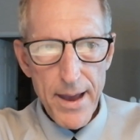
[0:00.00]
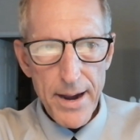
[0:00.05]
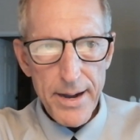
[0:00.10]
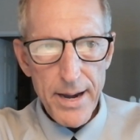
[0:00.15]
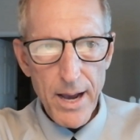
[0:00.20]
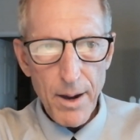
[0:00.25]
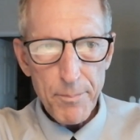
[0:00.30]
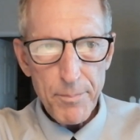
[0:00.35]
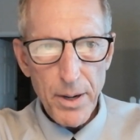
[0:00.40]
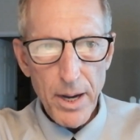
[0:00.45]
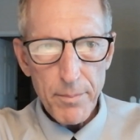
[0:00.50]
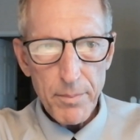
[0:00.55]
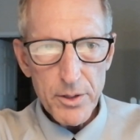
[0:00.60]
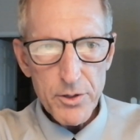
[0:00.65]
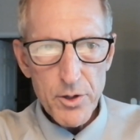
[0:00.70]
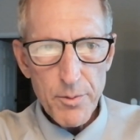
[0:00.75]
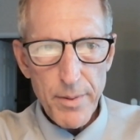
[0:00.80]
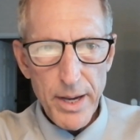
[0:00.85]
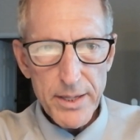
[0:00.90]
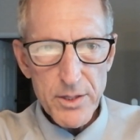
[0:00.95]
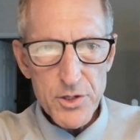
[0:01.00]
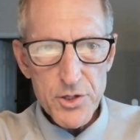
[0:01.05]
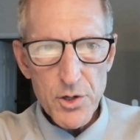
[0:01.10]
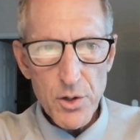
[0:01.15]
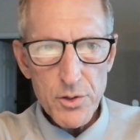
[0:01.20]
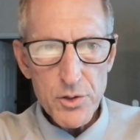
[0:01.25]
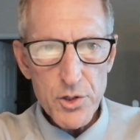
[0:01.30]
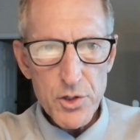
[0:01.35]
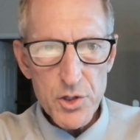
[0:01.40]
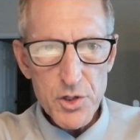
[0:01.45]
Now, public domain
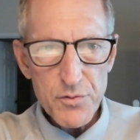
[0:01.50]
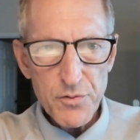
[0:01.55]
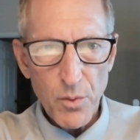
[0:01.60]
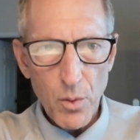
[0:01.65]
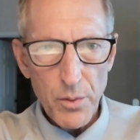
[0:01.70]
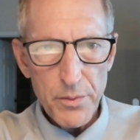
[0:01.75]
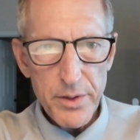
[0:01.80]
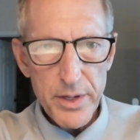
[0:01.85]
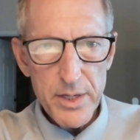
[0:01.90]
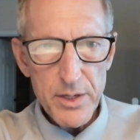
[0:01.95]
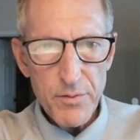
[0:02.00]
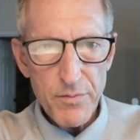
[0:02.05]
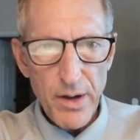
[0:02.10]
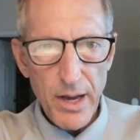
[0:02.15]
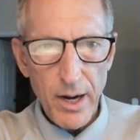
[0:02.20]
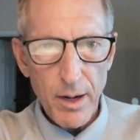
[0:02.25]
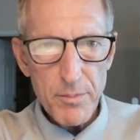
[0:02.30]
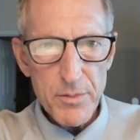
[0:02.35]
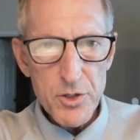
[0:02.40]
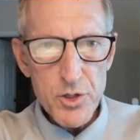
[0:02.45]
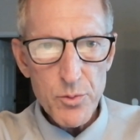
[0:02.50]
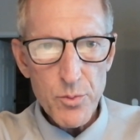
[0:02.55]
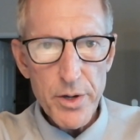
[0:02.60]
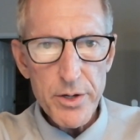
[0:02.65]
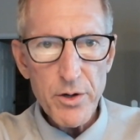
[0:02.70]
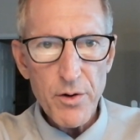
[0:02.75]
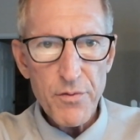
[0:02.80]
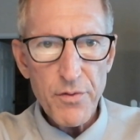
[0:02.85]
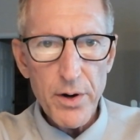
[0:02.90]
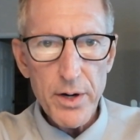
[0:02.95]
searches for the developments
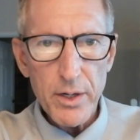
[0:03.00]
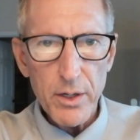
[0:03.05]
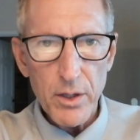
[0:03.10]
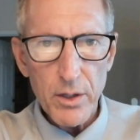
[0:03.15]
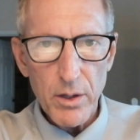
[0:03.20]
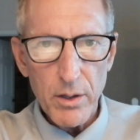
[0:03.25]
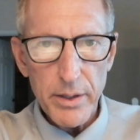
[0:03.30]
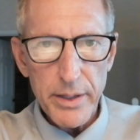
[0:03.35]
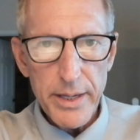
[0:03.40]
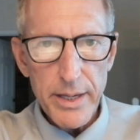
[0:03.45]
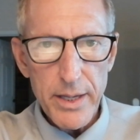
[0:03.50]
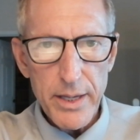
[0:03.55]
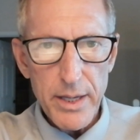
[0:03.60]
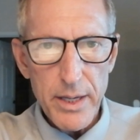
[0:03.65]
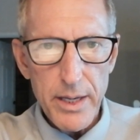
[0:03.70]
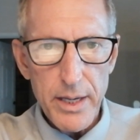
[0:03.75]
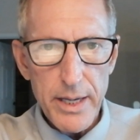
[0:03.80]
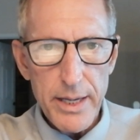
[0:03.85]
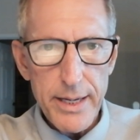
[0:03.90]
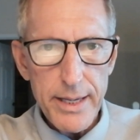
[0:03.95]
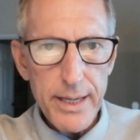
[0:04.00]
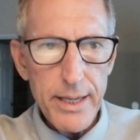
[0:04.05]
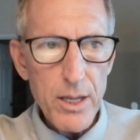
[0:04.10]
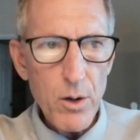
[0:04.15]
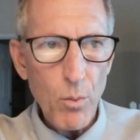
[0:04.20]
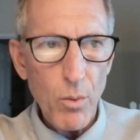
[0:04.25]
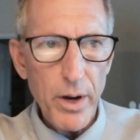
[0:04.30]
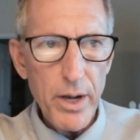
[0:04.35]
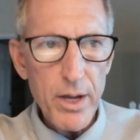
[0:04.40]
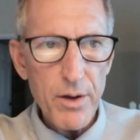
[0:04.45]
render very little in any
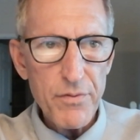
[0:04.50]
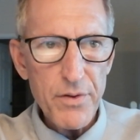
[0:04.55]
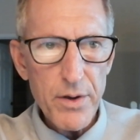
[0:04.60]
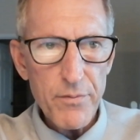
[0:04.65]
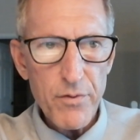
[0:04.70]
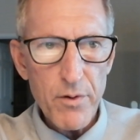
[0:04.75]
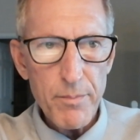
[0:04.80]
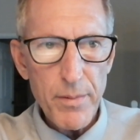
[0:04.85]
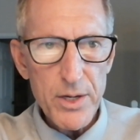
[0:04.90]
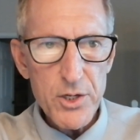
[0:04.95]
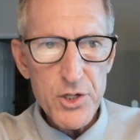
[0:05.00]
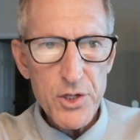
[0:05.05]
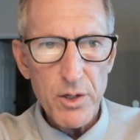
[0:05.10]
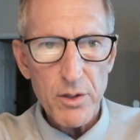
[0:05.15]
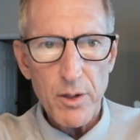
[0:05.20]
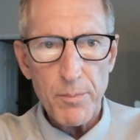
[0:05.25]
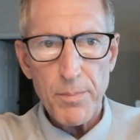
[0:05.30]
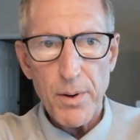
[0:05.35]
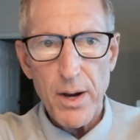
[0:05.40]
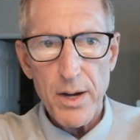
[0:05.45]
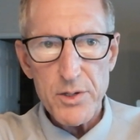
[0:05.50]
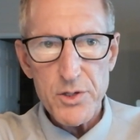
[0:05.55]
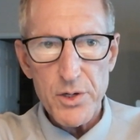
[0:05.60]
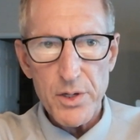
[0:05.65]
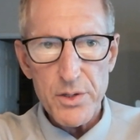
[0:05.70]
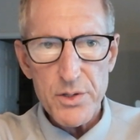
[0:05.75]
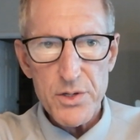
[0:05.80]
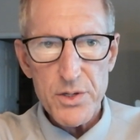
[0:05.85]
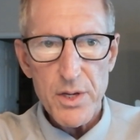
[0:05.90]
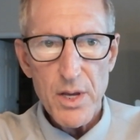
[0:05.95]
way of information on the
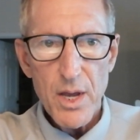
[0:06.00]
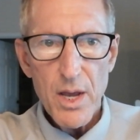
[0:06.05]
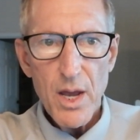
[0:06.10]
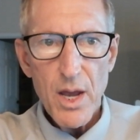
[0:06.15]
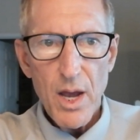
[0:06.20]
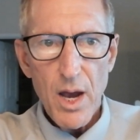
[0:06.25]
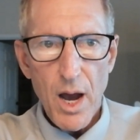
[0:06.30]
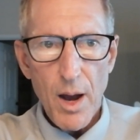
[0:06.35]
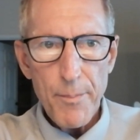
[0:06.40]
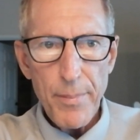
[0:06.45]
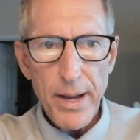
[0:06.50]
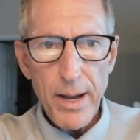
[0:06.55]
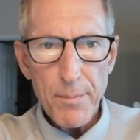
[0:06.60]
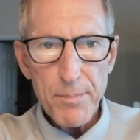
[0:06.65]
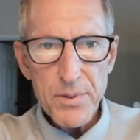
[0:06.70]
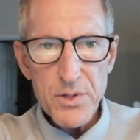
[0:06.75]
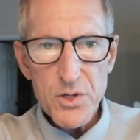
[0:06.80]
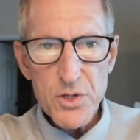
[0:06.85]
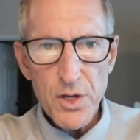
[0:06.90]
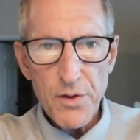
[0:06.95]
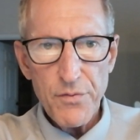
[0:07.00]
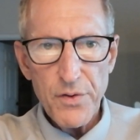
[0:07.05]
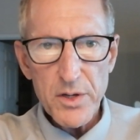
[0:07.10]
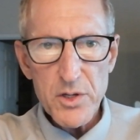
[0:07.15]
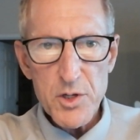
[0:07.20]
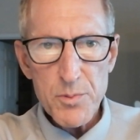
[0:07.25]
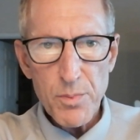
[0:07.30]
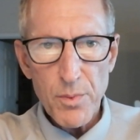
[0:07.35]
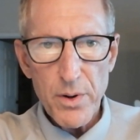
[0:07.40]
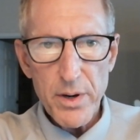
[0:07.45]
projects. About
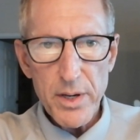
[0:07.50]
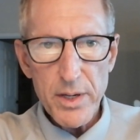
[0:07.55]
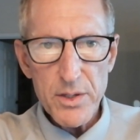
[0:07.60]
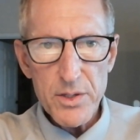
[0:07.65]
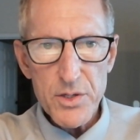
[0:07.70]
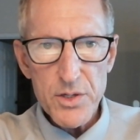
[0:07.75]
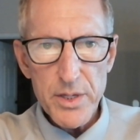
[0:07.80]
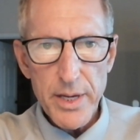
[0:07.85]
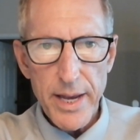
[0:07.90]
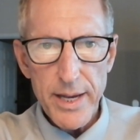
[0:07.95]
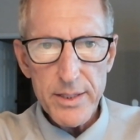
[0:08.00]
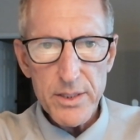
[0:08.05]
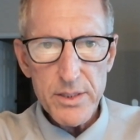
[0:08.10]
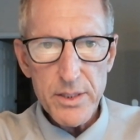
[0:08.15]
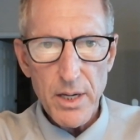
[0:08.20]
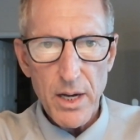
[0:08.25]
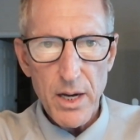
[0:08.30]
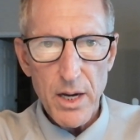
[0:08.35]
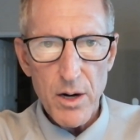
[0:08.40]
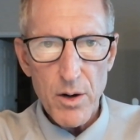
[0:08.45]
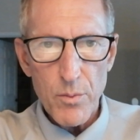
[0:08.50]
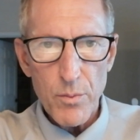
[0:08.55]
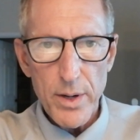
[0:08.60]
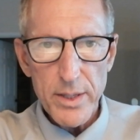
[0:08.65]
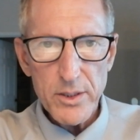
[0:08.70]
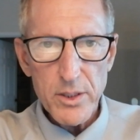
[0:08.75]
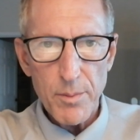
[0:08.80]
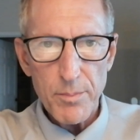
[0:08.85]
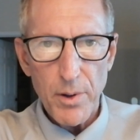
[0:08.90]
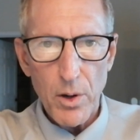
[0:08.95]
Pacific Springs at
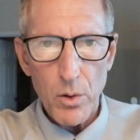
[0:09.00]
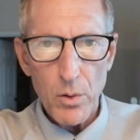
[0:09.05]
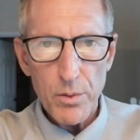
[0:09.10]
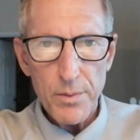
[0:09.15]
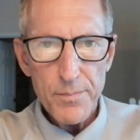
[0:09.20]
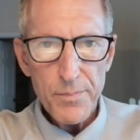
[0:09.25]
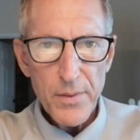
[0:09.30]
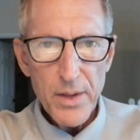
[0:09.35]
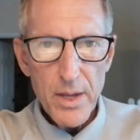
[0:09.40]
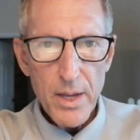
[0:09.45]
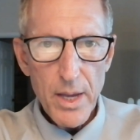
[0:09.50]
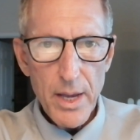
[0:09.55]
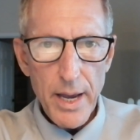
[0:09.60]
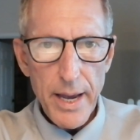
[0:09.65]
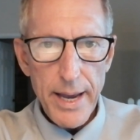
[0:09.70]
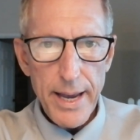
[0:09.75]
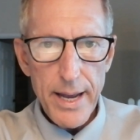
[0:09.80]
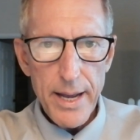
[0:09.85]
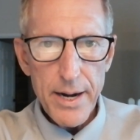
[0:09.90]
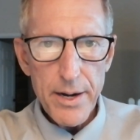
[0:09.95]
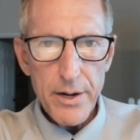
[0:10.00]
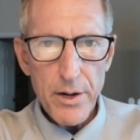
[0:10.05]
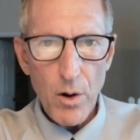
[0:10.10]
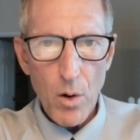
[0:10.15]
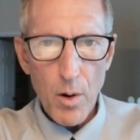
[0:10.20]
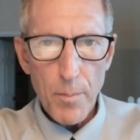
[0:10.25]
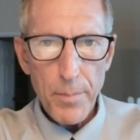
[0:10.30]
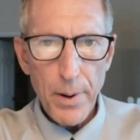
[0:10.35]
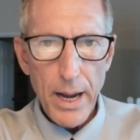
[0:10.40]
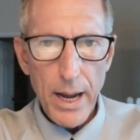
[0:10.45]
Rentable and
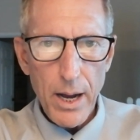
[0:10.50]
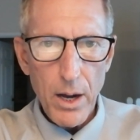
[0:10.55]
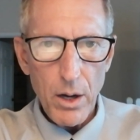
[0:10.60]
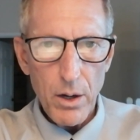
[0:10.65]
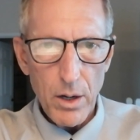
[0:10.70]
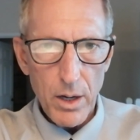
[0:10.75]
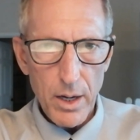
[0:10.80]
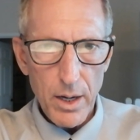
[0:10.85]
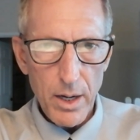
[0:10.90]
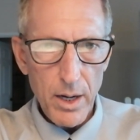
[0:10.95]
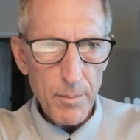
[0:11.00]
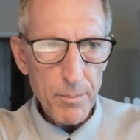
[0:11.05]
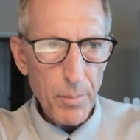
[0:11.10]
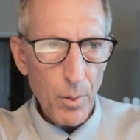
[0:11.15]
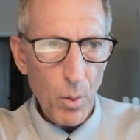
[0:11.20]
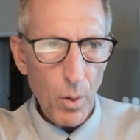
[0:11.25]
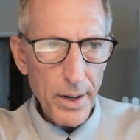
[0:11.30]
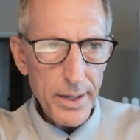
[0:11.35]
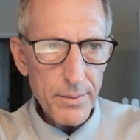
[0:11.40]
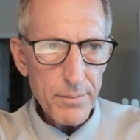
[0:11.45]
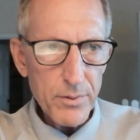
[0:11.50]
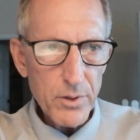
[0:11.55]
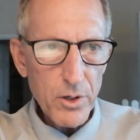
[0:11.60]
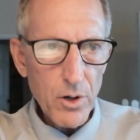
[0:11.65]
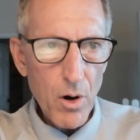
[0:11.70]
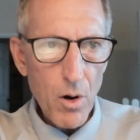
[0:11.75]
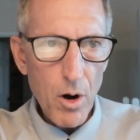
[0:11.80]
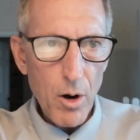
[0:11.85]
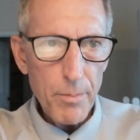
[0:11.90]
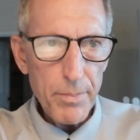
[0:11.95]
Narpole Point,
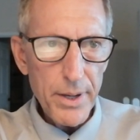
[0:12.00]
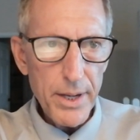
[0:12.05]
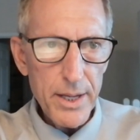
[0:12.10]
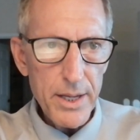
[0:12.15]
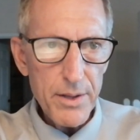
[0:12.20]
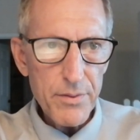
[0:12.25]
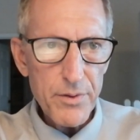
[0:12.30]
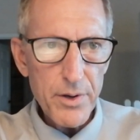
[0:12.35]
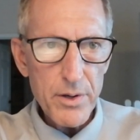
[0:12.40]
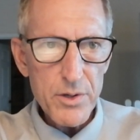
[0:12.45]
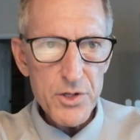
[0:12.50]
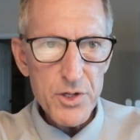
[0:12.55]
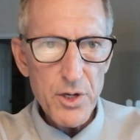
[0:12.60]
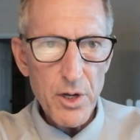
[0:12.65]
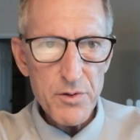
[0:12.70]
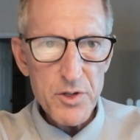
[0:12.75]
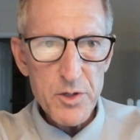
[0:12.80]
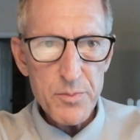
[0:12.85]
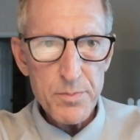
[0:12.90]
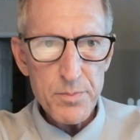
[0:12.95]
Carl Bay, there's no